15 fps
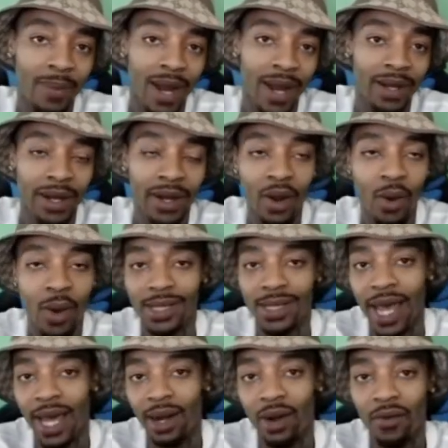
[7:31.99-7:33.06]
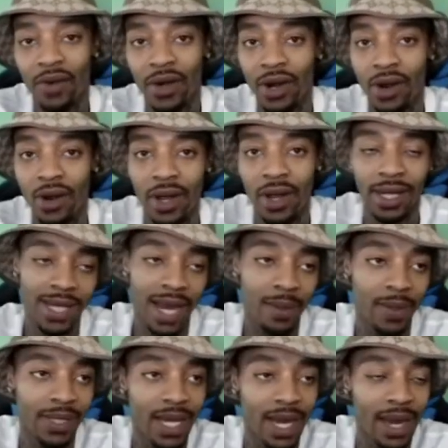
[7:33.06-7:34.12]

I'm not gonna go out sad over a girl any type of